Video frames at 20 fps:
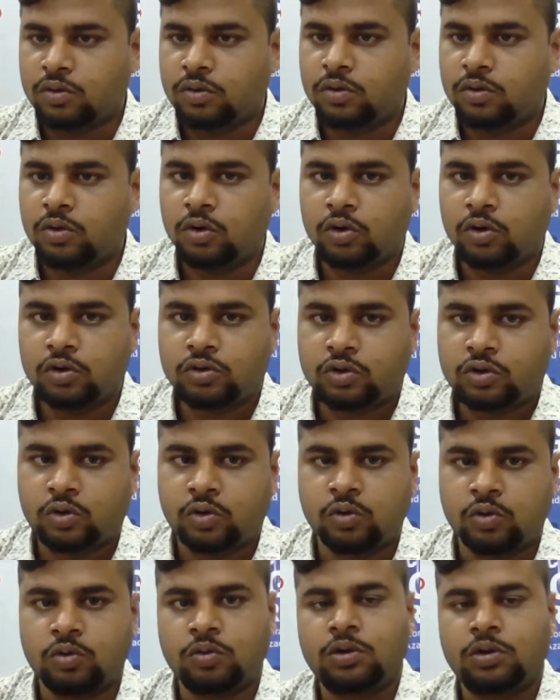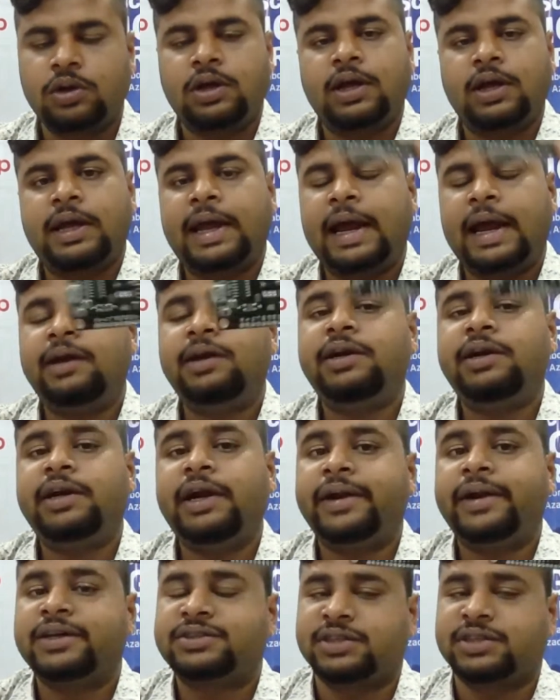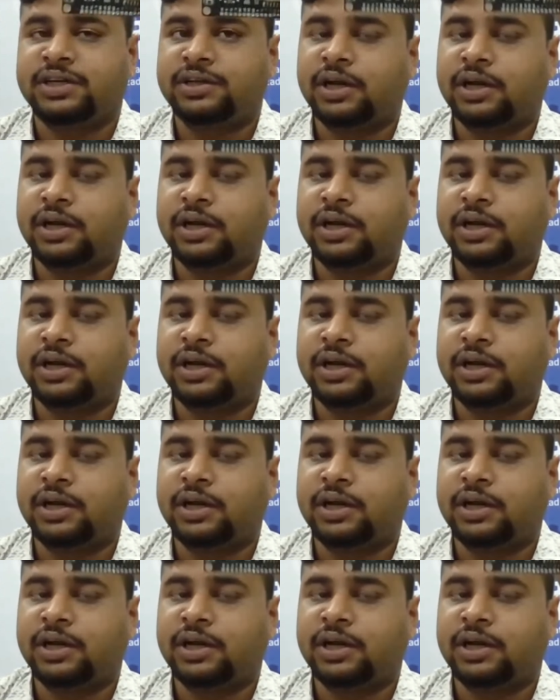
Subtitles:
go through any data set,